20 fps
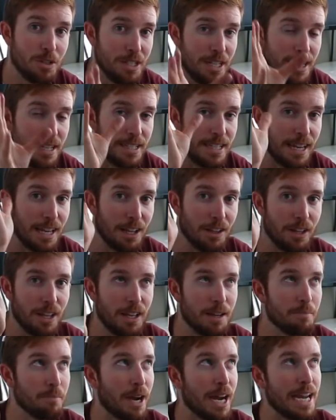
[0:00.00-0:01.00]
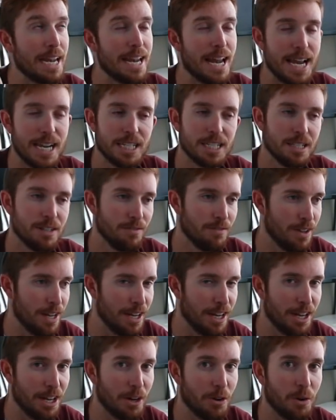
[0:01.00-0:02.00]
detail in my next
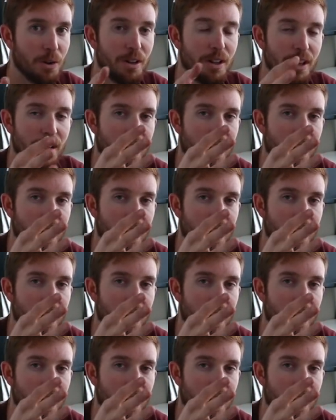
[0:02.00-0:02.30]
video,